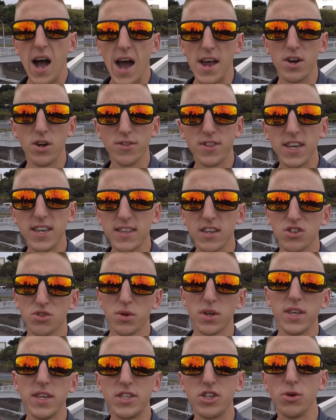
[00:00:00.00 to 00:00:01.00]
I don't think there's
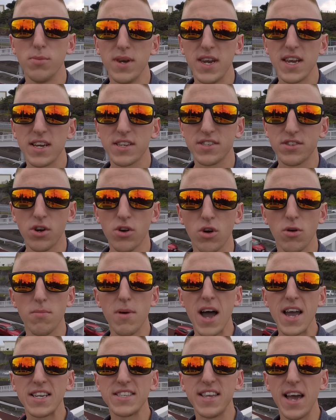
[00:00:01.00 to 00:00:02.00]
really too many external
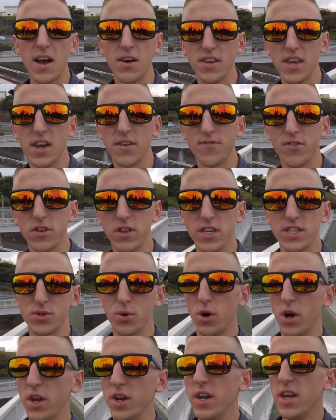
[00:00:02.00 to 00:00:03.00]
mics out yet for this
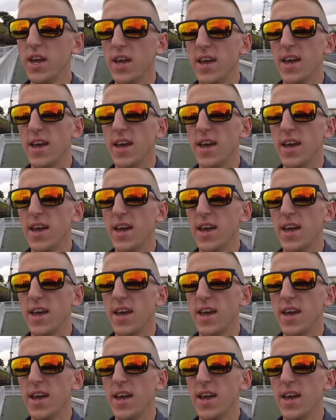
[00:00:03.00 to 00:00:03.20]
one,